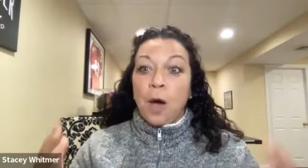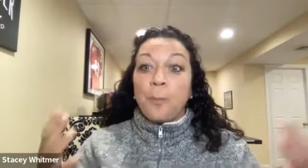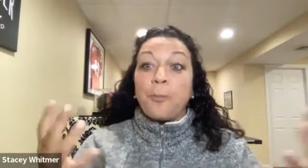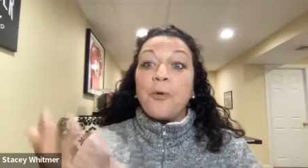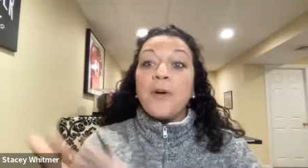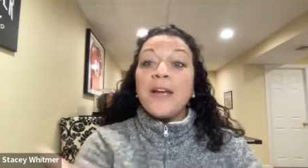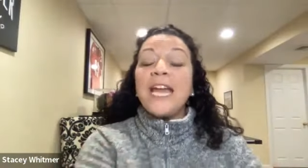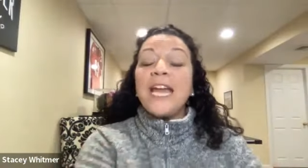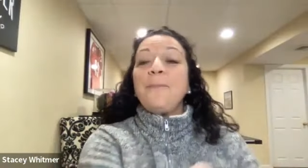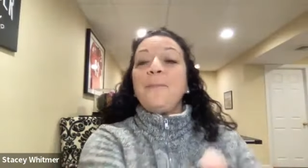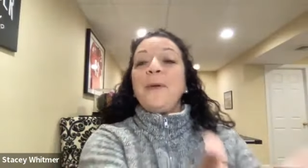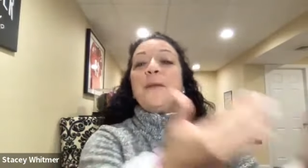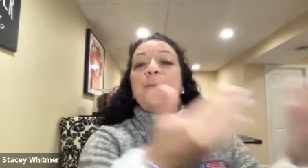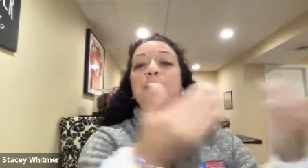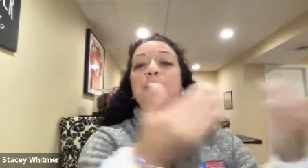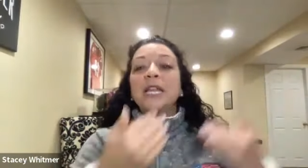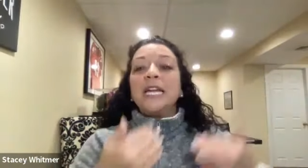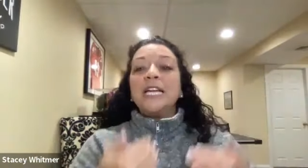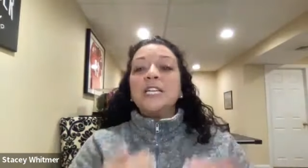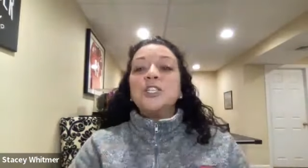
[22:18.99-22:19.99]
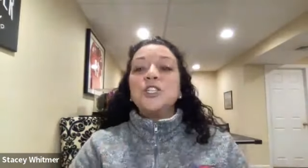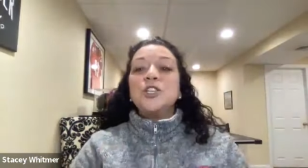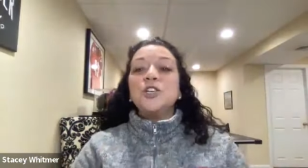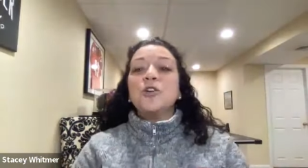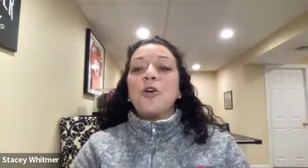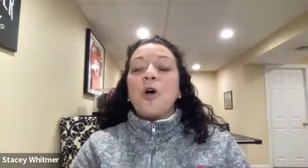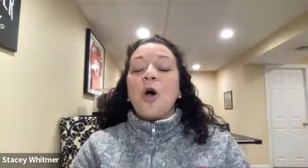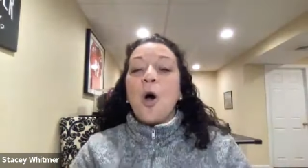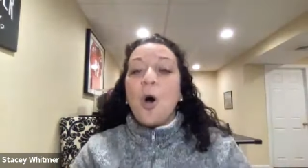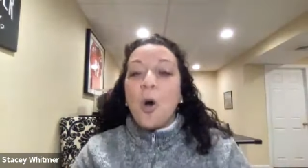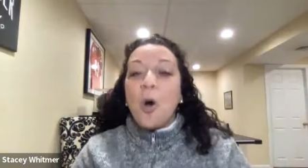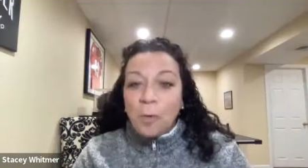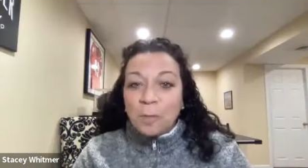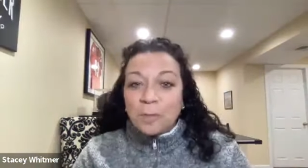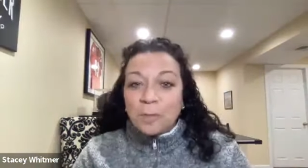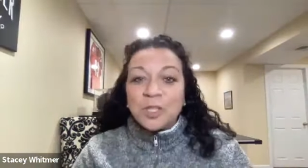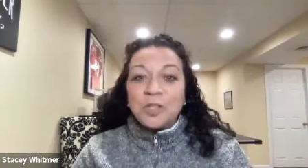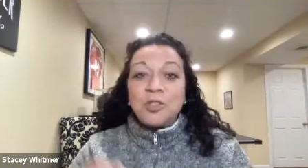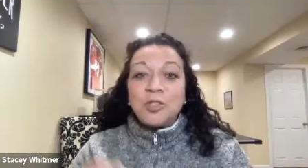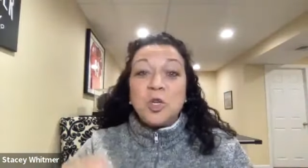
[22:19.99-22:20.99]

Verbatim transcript: bringing people into your homes to